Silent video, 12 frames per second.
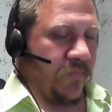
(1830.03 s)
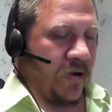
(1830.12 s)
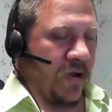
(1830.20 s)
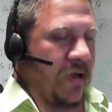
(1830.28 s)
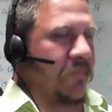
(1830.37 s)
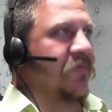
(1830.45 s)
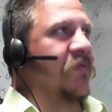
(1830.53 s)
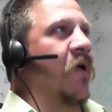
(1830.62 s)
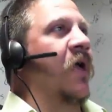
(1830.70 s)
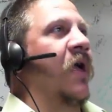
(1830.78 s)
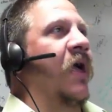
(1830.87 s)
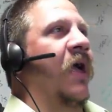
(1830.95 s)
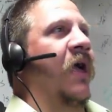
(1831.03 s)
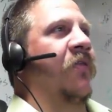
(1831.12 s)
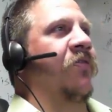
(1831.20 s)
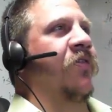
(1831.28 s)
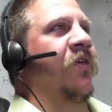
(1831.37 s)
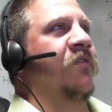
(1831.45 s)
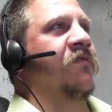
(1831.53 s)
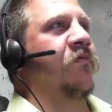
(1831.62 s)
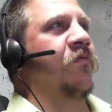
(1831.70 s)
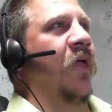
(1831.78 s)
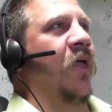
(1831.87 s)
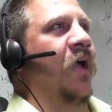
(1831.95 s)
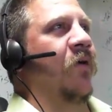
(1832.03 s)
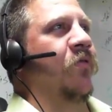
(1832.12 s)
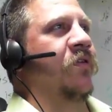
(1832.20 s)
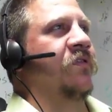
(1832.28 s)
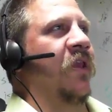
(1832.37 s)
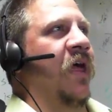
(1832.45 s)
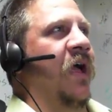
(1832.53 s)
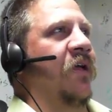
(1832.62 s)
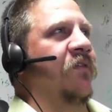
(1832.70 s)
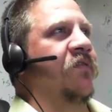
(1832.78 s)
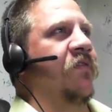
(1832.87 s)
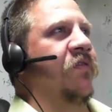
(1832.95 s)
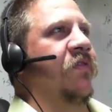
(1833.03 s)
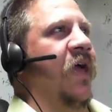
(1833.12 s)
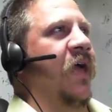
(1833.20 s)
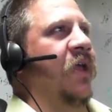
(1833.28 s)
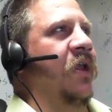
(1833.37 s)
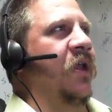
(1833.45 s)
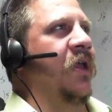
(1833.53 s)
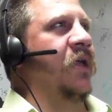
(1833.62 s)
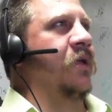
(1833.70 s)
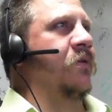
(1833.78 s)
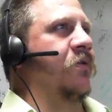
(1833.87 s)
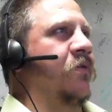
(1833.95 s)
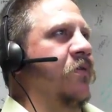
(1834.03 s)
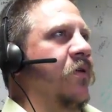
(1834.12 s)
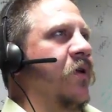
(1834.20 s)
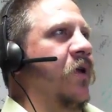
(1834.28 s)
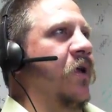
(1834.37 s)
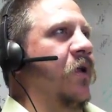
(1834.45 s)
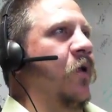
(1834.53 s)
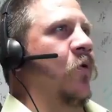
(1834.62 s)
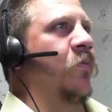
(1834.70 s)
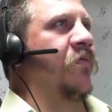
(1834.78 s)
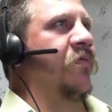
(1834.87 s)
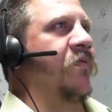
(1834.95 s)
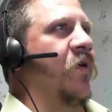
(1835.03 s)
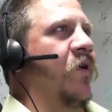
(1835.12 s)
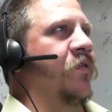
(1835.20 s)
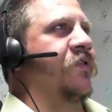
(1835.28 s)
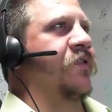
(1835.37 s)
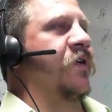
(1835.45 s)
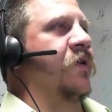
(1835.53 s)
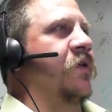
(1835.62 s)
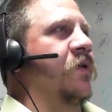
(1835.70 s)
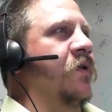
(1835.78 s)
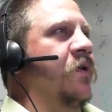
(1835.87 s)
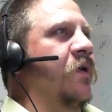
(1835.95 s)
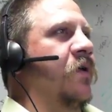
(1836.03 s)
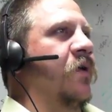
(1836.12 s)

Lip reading: perhaps. And this language likes then and end. Nope, function.